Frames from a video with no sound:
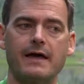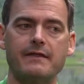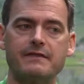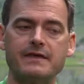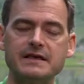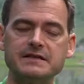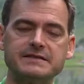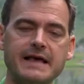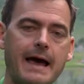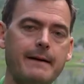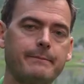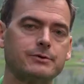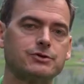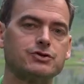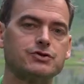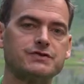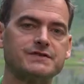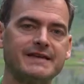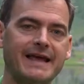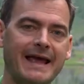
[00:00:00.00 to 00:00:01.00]
these
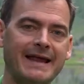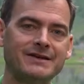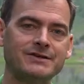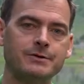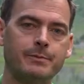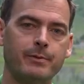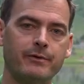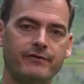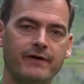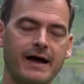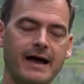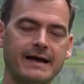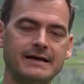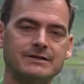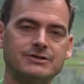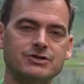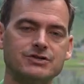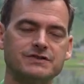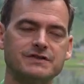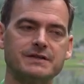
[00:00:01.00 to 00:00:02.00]
apertures tend to
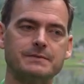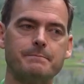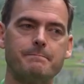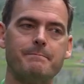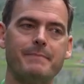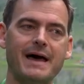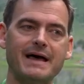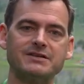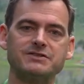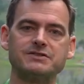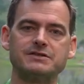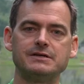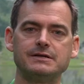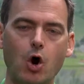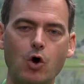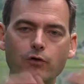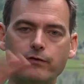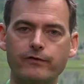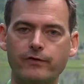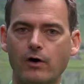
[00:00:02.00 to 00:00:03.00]
provide just the best
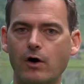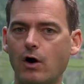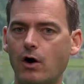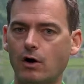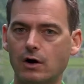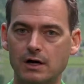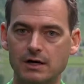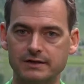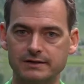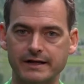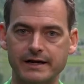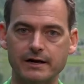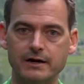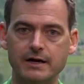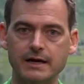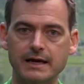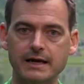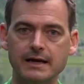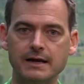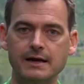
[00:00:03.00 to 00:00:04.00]
overall
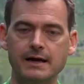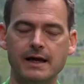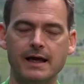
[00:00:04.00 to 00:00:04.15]
clarity